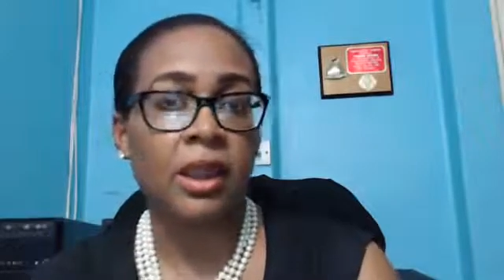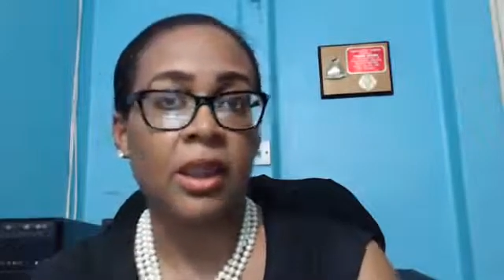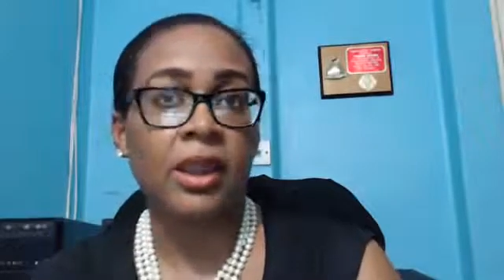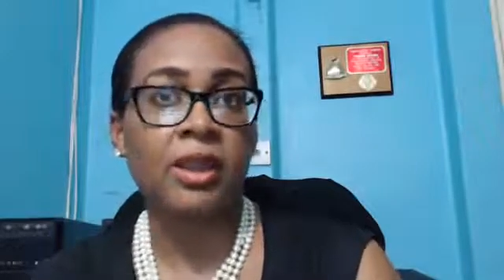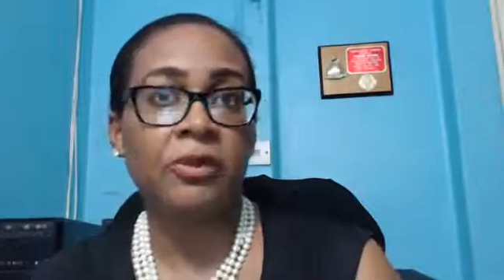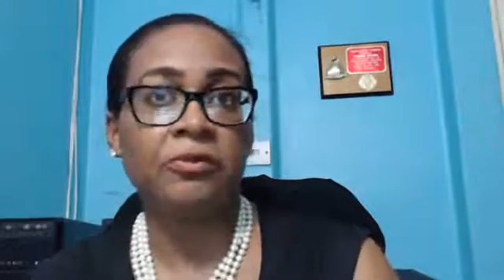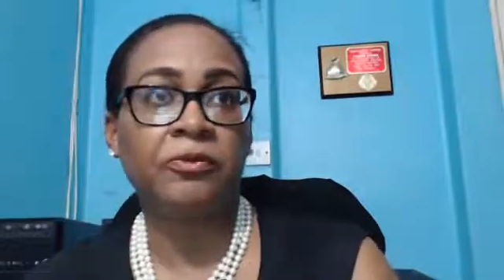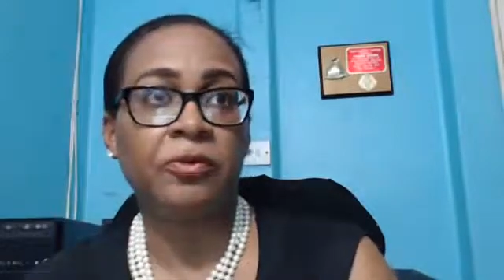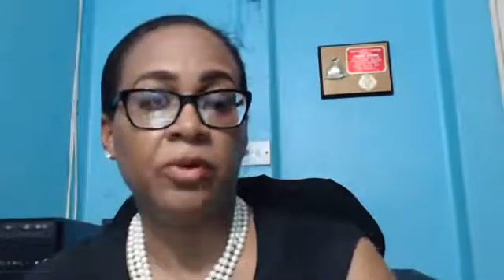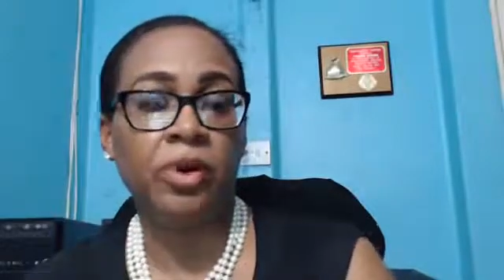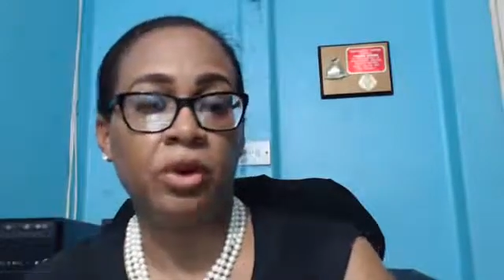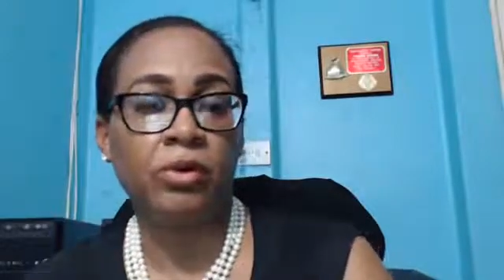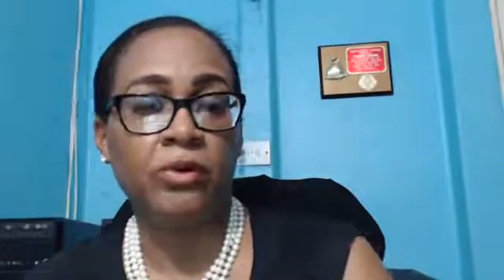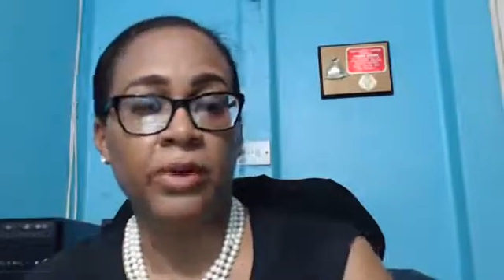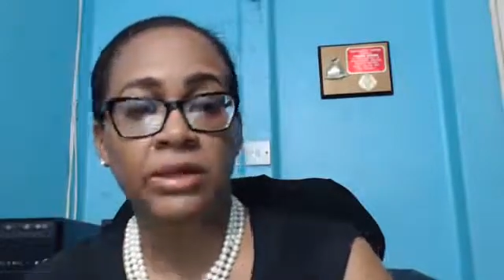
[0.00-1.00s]
If
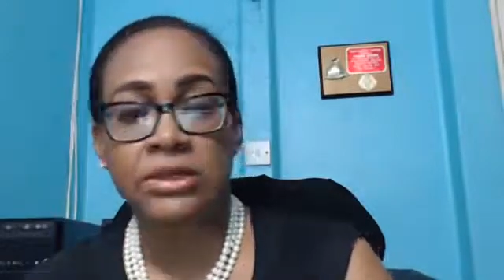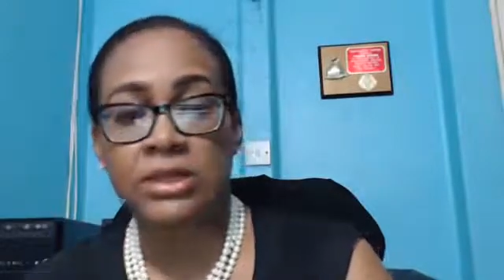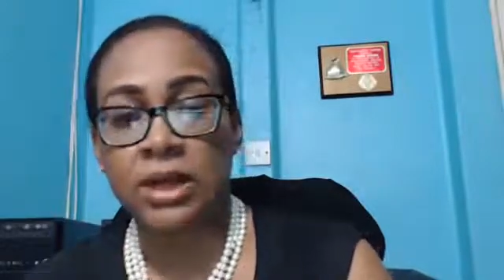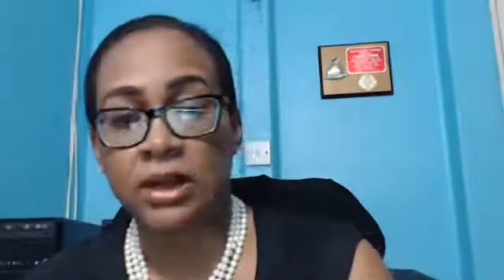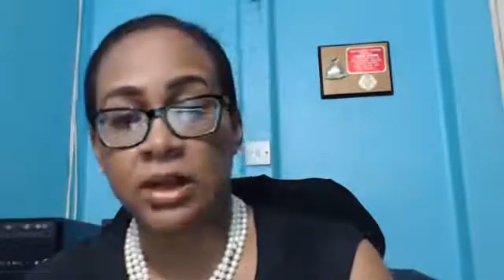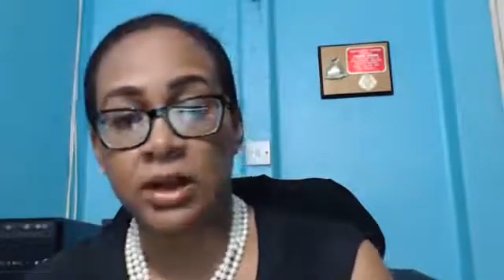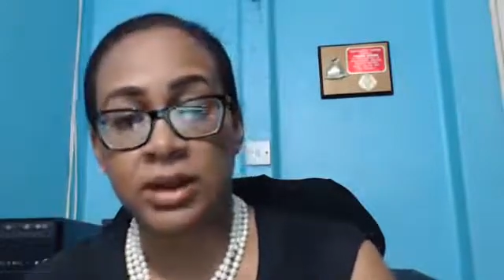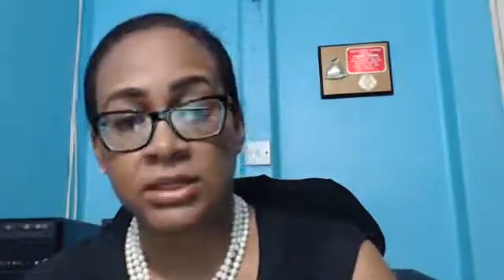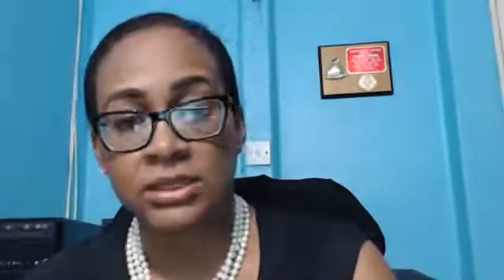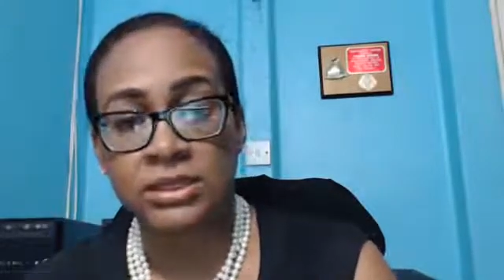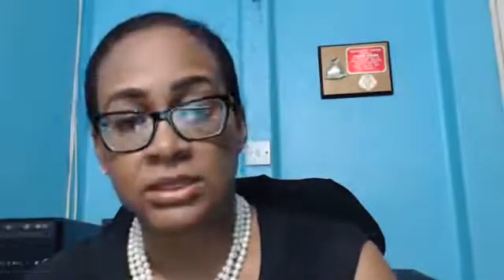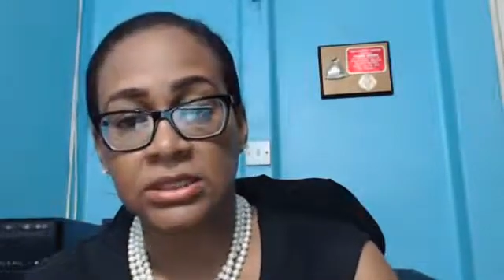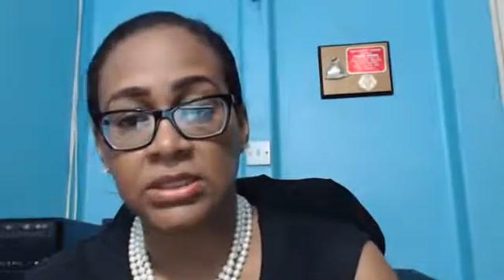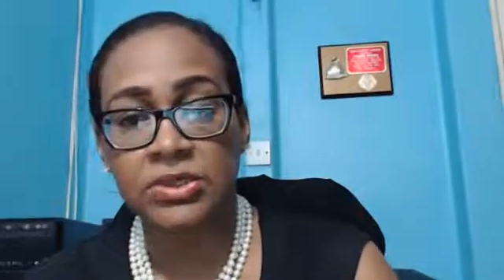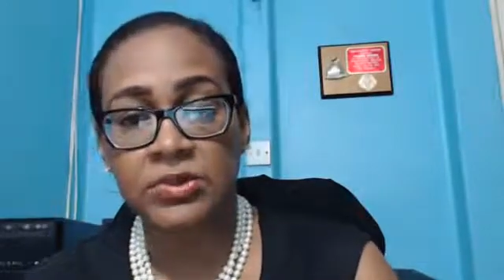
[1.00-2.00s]
your rental cost
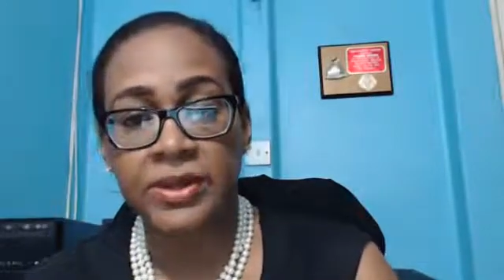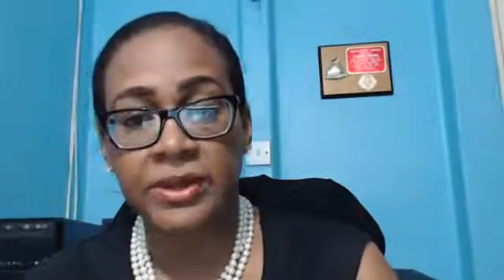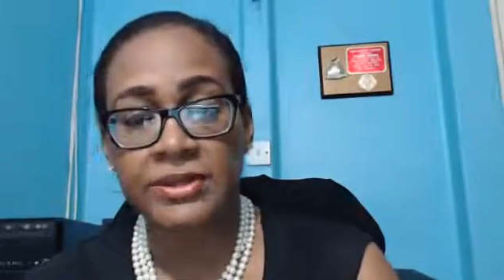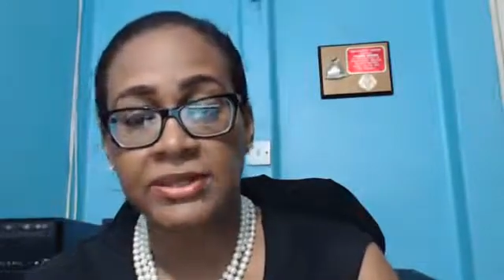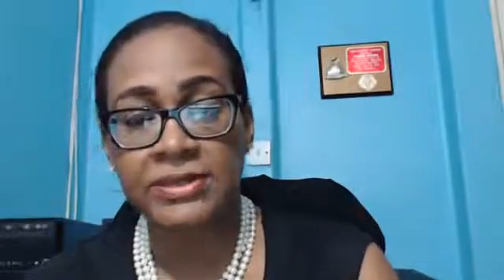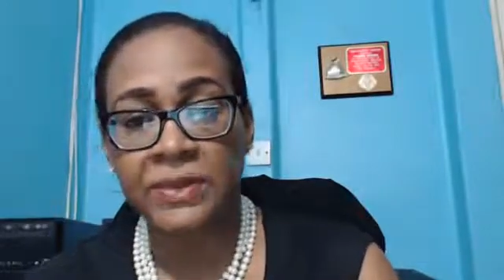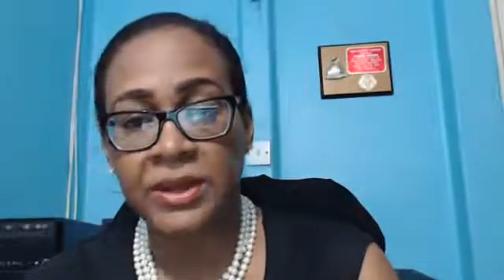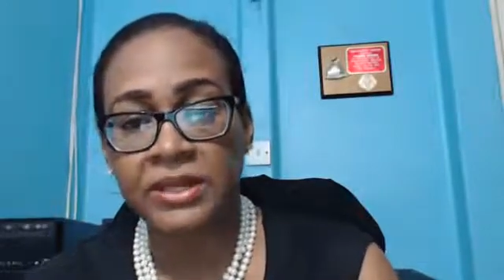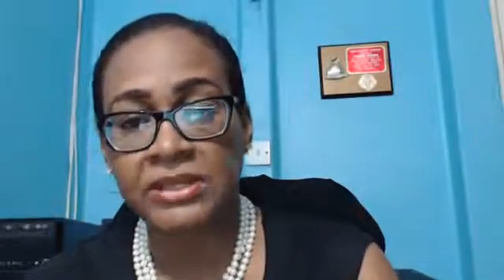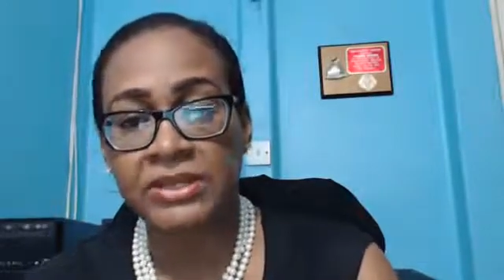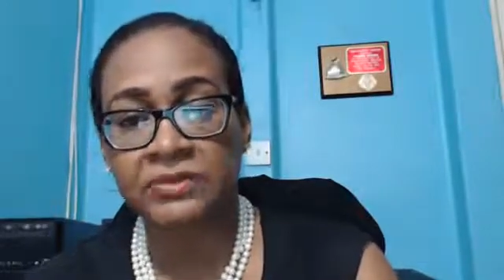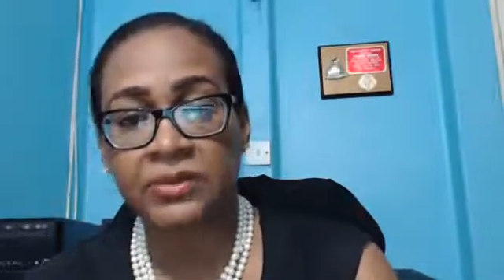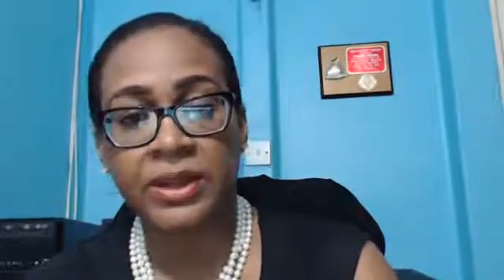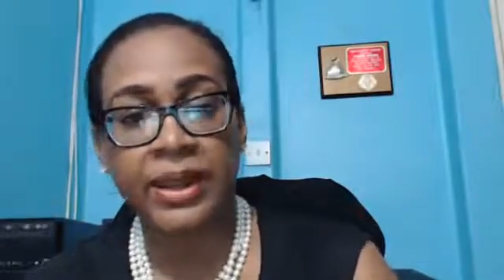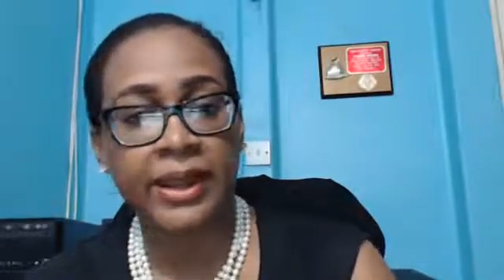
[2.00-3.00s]
is too expensive,
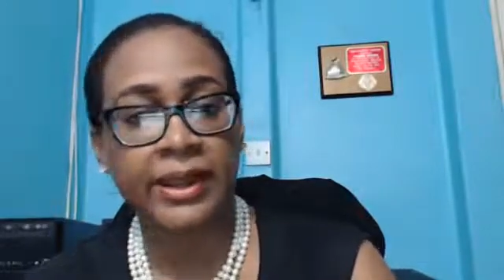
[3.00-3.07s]
you can